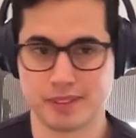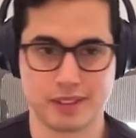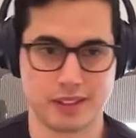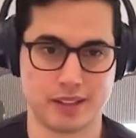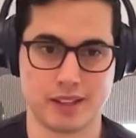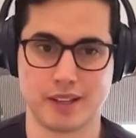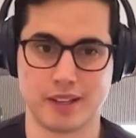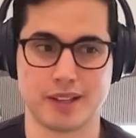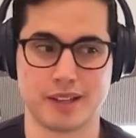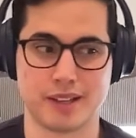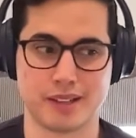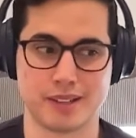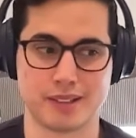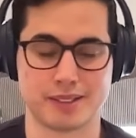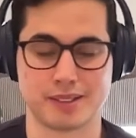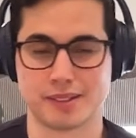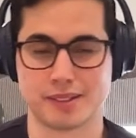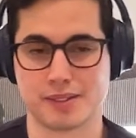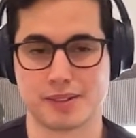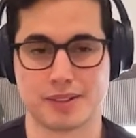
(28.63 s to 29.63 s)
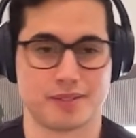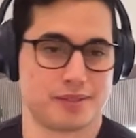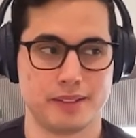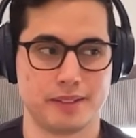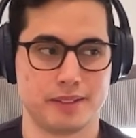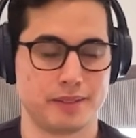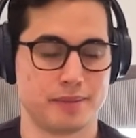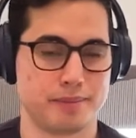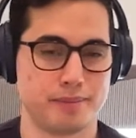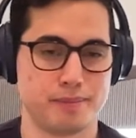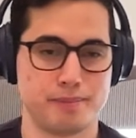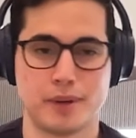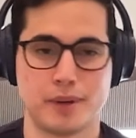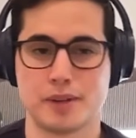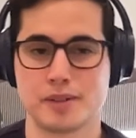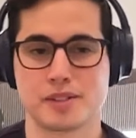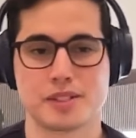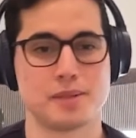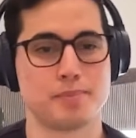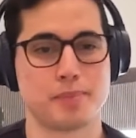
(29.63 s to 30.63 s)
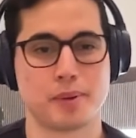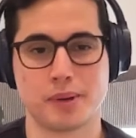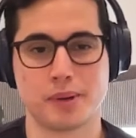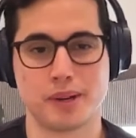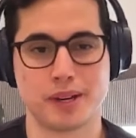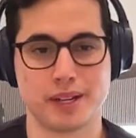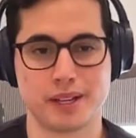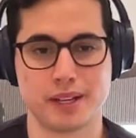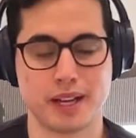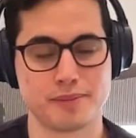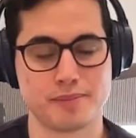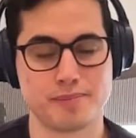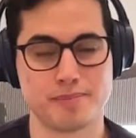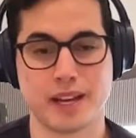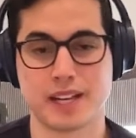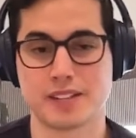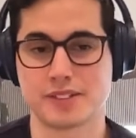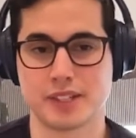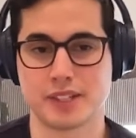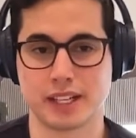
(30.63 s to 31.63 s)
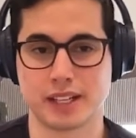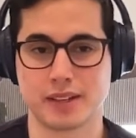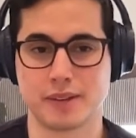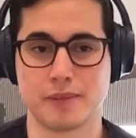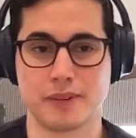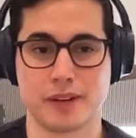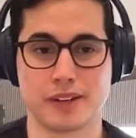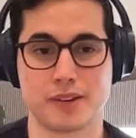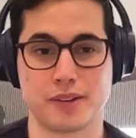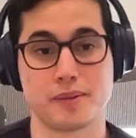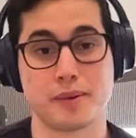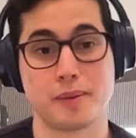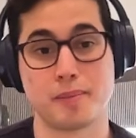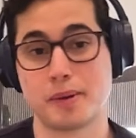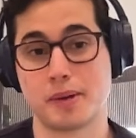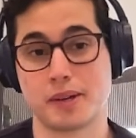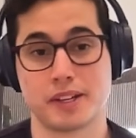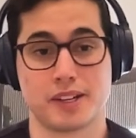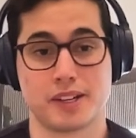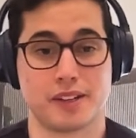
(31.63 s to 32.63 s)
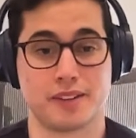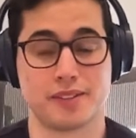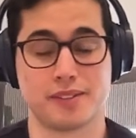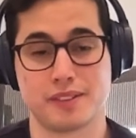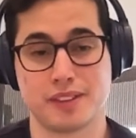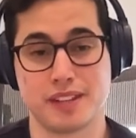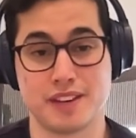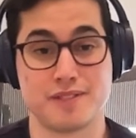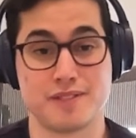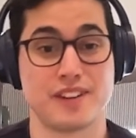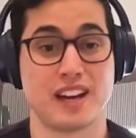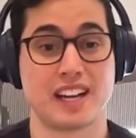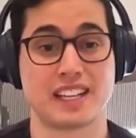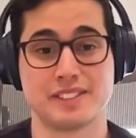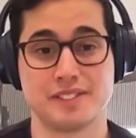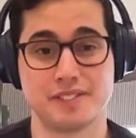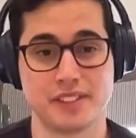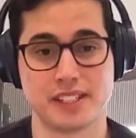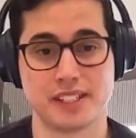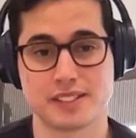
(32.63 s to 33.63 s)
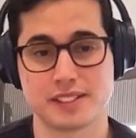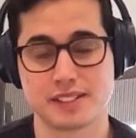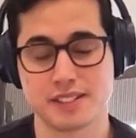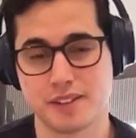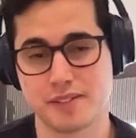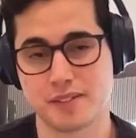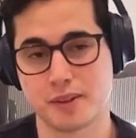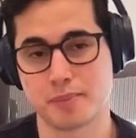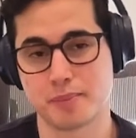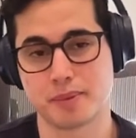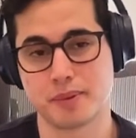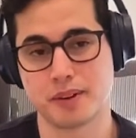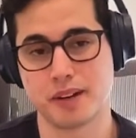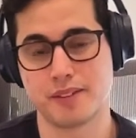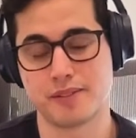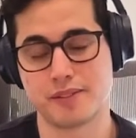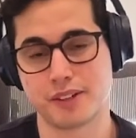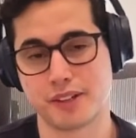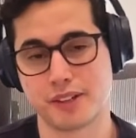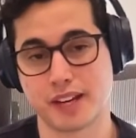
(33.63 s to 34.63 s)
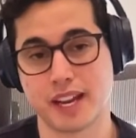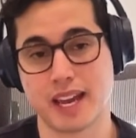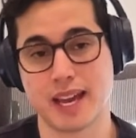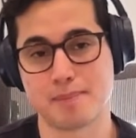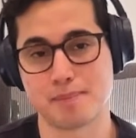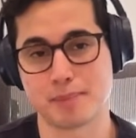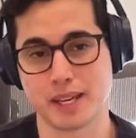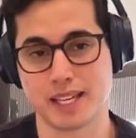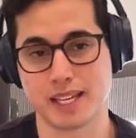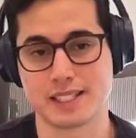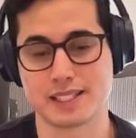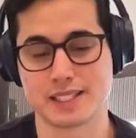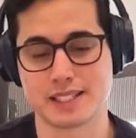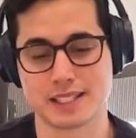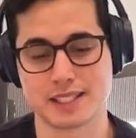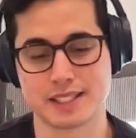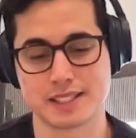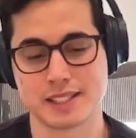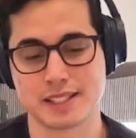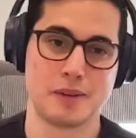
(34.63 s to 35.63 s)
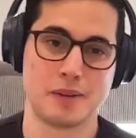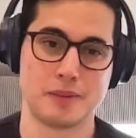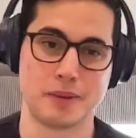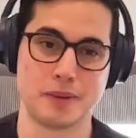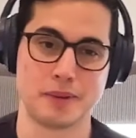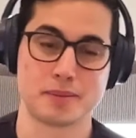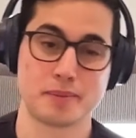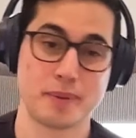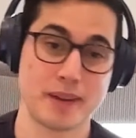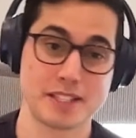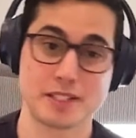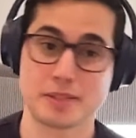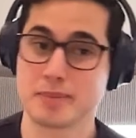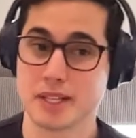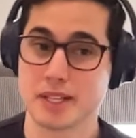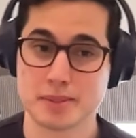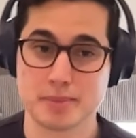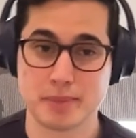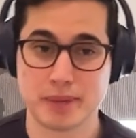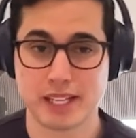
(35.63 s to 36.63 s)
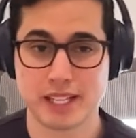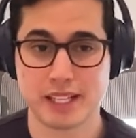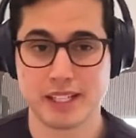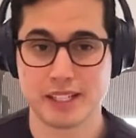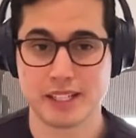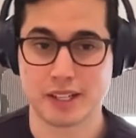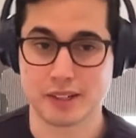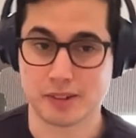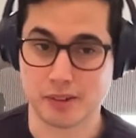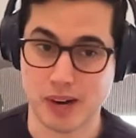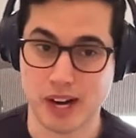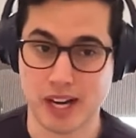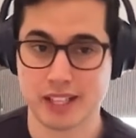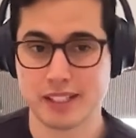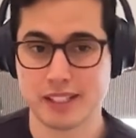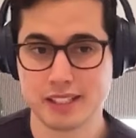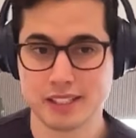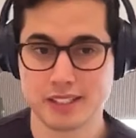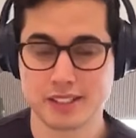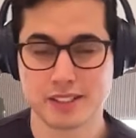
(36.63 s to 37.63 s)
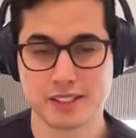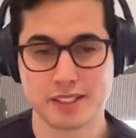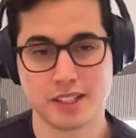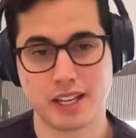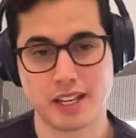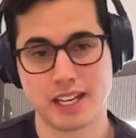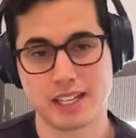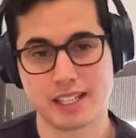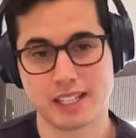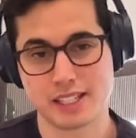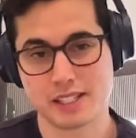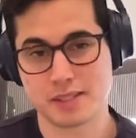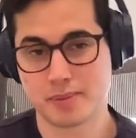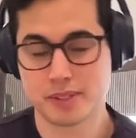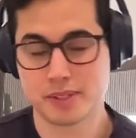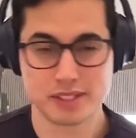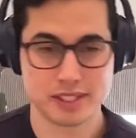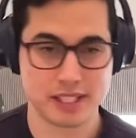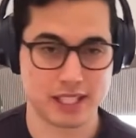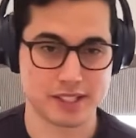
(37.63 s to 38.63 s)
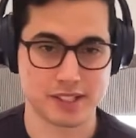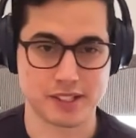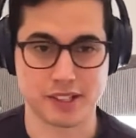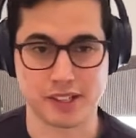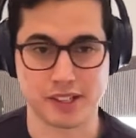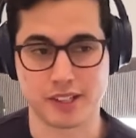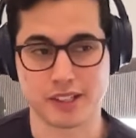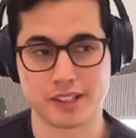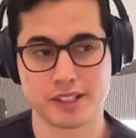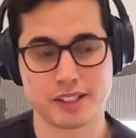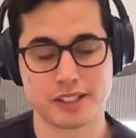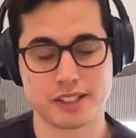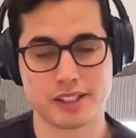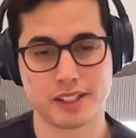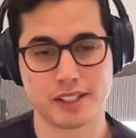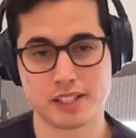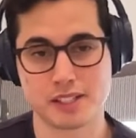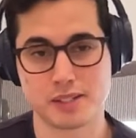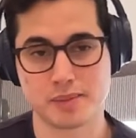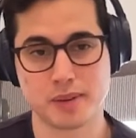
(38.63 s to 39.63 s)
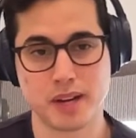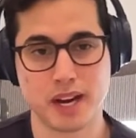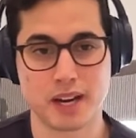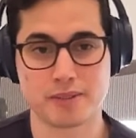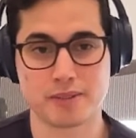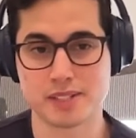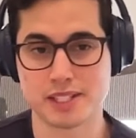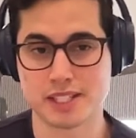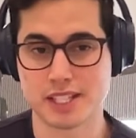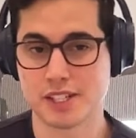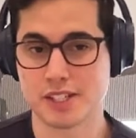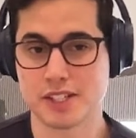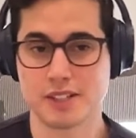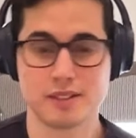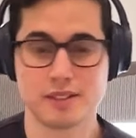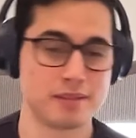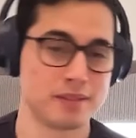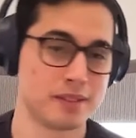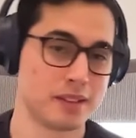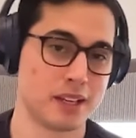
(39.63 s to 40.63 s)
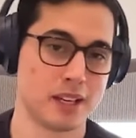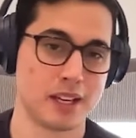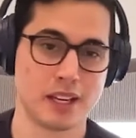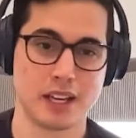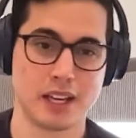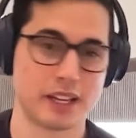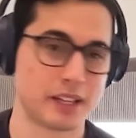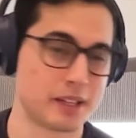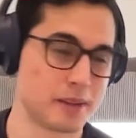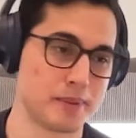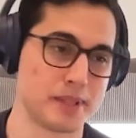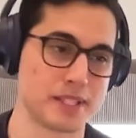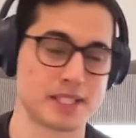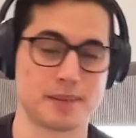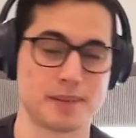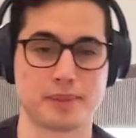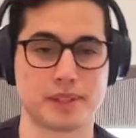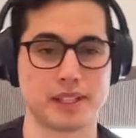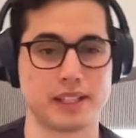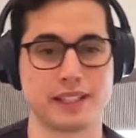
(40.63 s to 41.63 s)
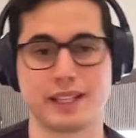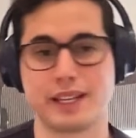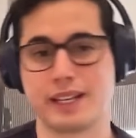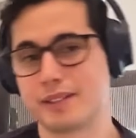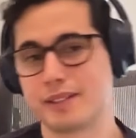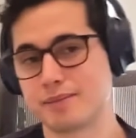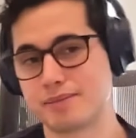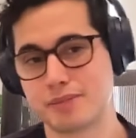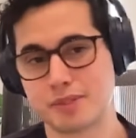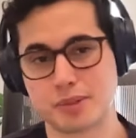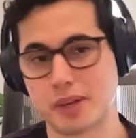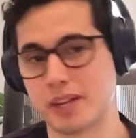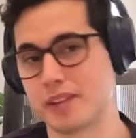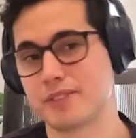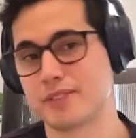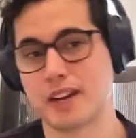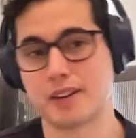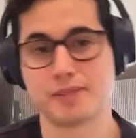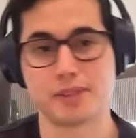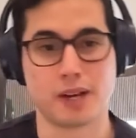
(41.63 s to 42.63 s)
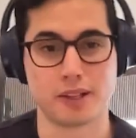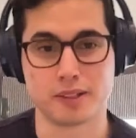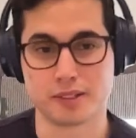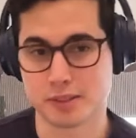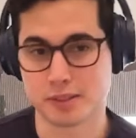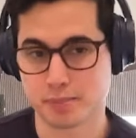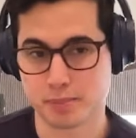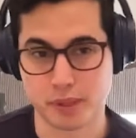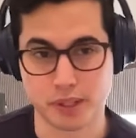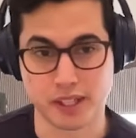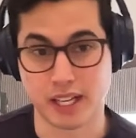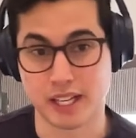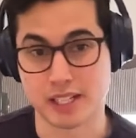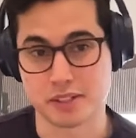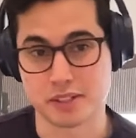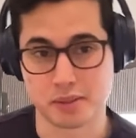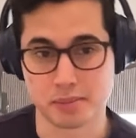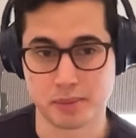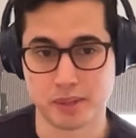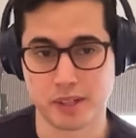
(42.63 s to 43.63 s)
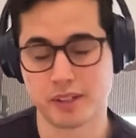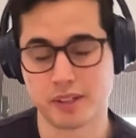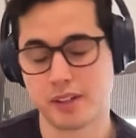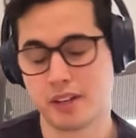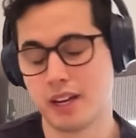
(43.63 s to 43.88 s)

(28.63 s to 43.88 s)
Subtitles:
the sort of most important metric when you're reporting on the effectiveness of your campaigns. Is you spend so much money acquiring these customers, that's your customer acquisition. It could be something like $25 per customer